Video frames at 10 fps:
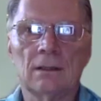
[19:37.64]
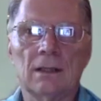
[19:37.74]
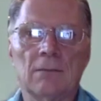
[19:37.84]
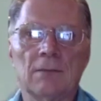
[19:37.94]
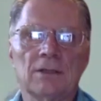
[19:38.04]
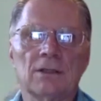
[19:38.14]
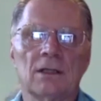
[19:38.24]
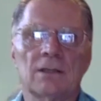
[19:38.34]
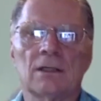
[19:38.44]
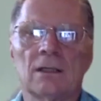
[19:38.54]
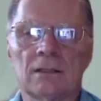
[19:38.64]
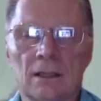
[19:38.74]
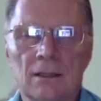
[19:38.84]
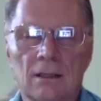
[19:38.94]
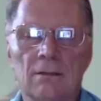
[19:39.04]
that makes a lot of sense. I
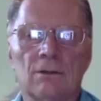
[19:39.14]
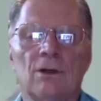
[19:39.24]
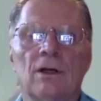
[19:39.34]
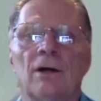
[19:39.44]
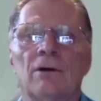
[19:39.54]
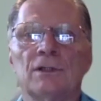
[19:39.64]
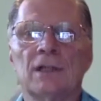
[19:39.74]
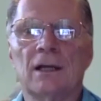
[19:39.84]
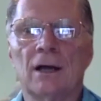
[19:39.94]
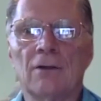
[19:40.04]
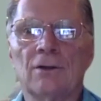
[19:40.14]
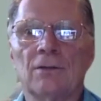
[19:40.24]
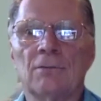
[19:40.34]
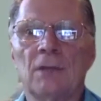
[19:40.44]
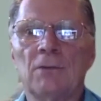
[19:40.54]
think I would say, other
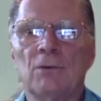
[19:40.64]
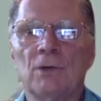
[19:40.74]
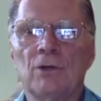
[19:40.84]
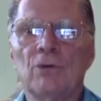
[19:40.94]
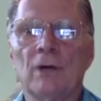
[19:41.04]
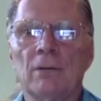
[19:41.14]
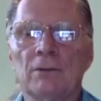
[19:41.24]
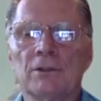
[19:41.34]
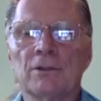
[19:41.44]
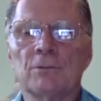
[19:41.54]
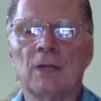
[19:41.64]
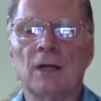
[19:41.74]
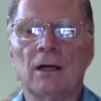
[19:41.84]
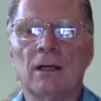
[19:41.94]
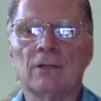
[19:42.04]
than maybe what you were able to
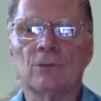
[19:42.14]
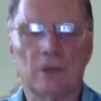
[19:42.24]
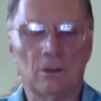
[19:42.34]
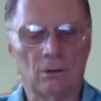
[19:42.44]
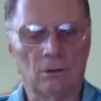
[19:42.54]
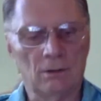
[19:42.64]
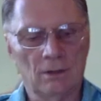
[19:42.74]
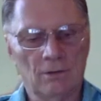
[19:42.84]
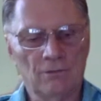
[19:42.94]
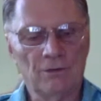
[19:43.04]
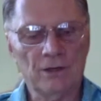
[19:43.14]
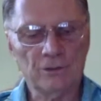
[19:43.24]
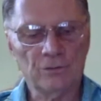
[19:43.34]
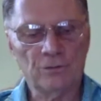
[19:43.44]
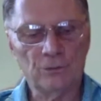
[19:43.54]
supply as what I call fresh
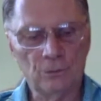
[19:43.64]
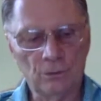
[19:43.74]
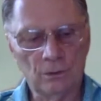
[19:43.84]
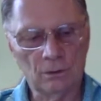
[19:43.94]
food,